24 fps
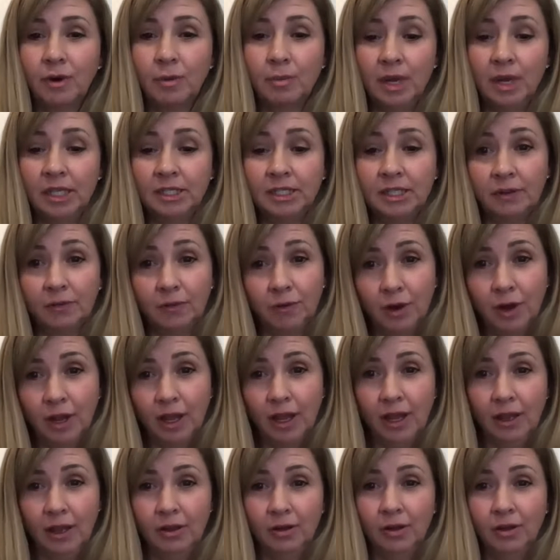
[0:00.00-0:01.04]
a different
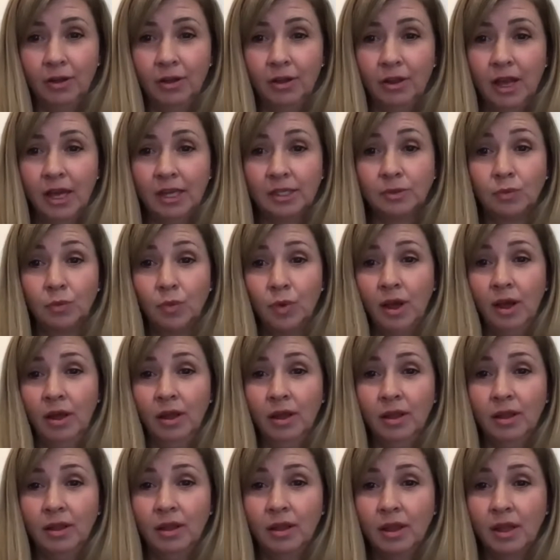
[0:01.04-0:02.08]
angle as
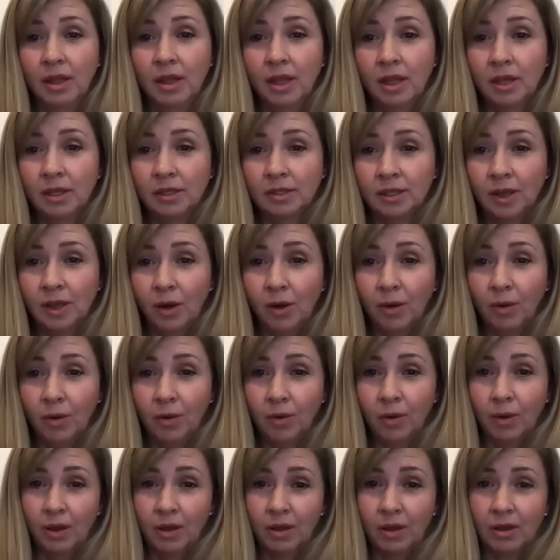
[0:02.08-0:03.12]
well.
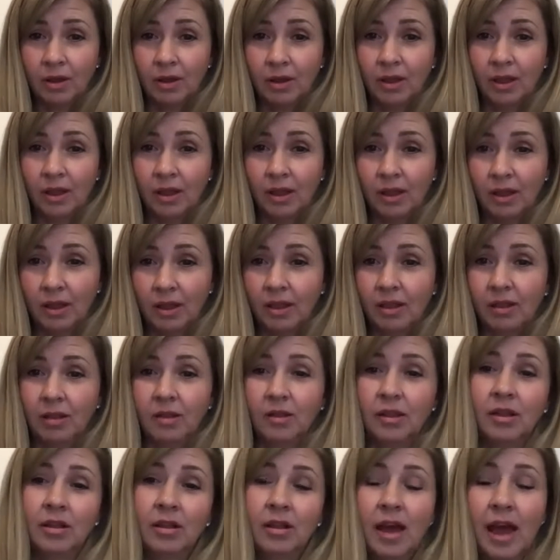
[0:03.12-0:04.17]
So,
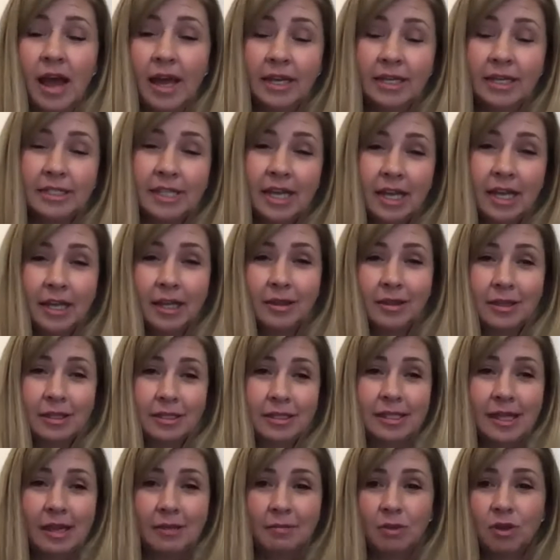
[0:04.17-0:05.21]
kind of taking the
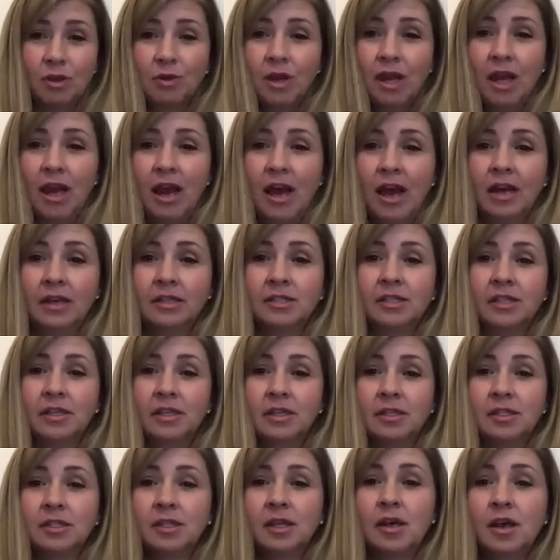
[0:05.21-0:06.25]
same three
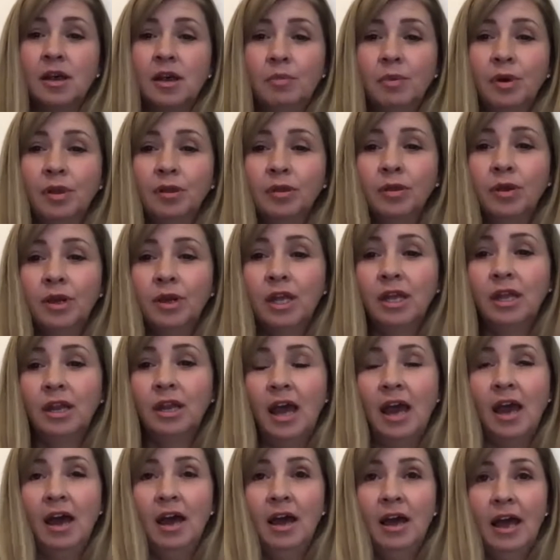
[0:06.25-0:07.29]
axes, but looking
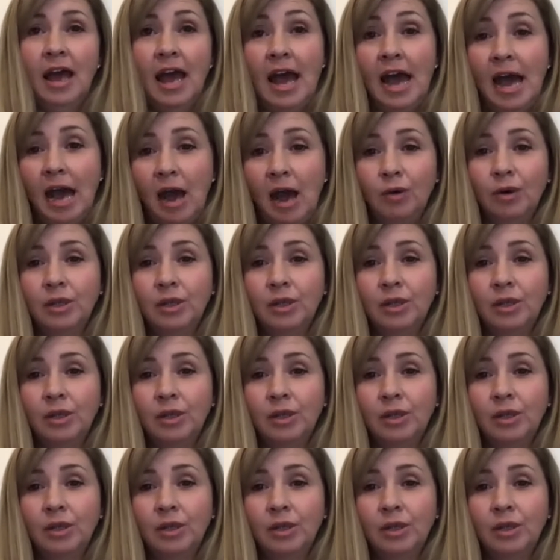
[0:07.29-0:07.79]
at how it's